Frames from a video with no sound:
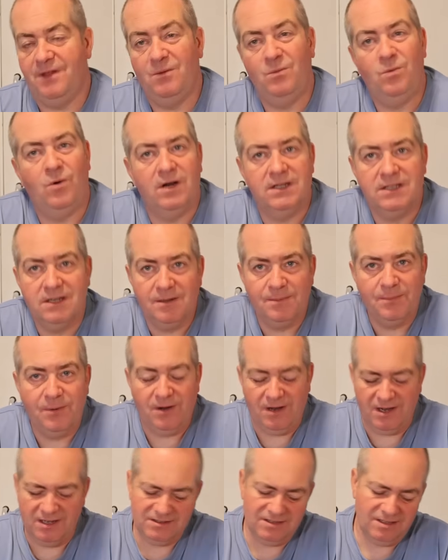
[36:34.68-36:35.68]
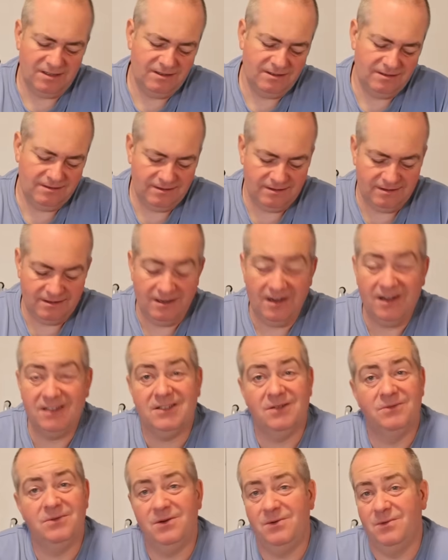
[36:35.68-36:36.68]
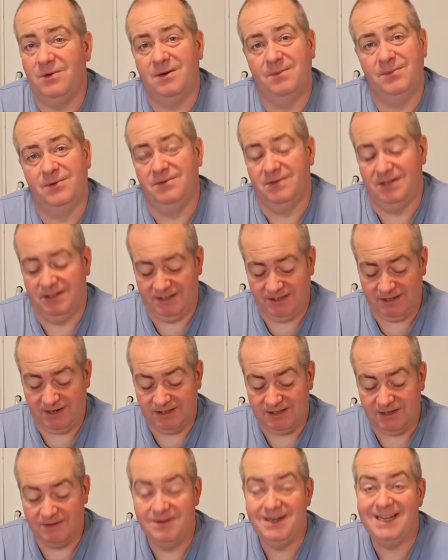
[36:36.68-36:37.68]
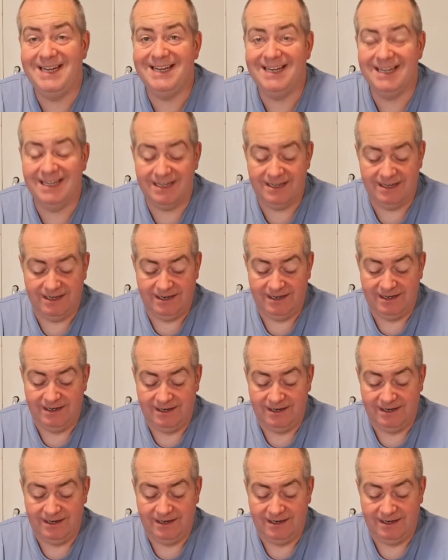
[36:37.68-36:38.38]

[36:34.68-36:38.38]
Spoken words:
Why did I buy? I don't know why I bought this. I don't need it.